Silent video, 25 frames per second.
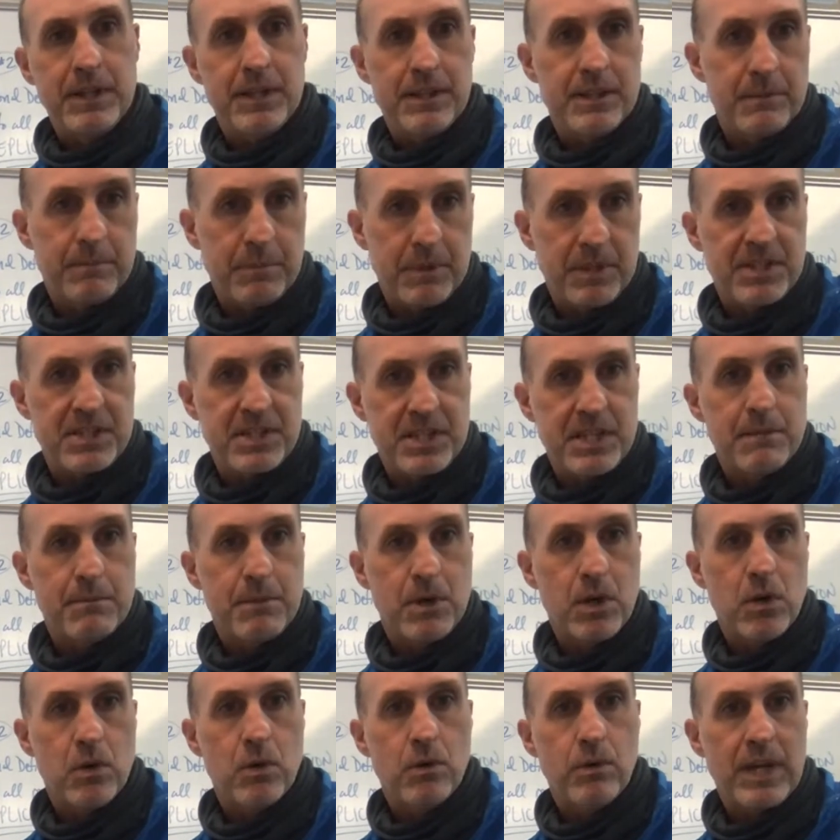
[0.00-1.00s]
the
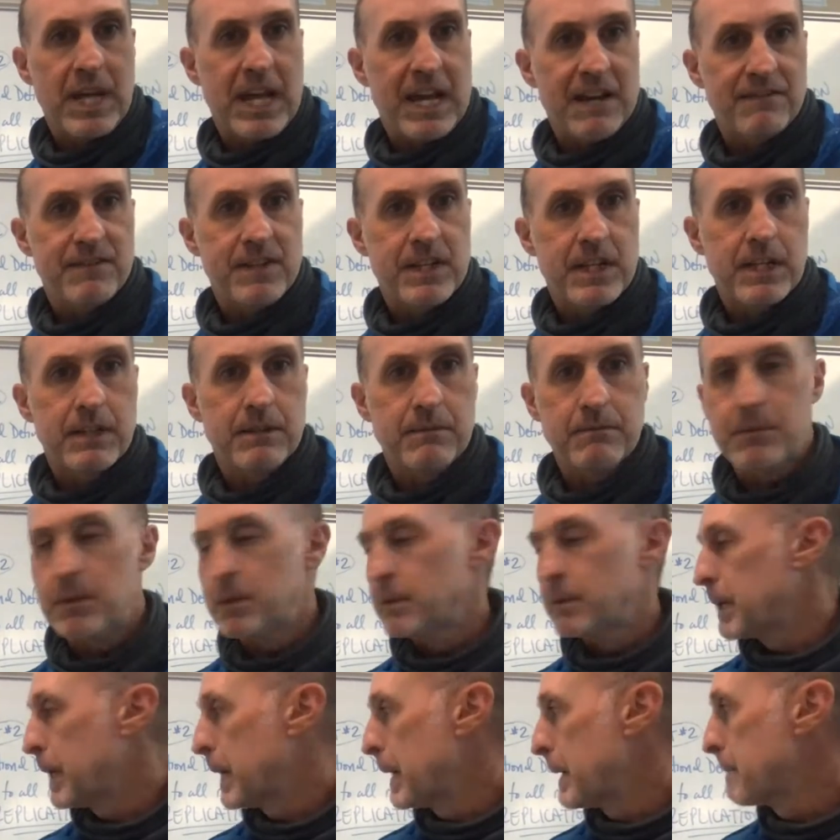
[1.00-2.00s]
placebo caffeine,
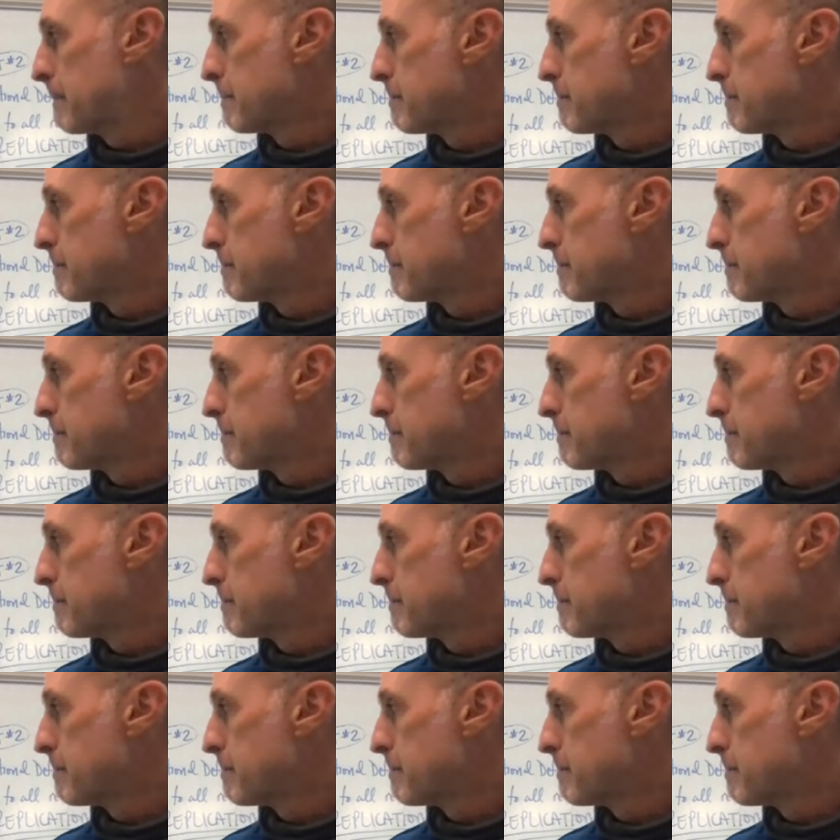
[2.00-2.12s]
okay?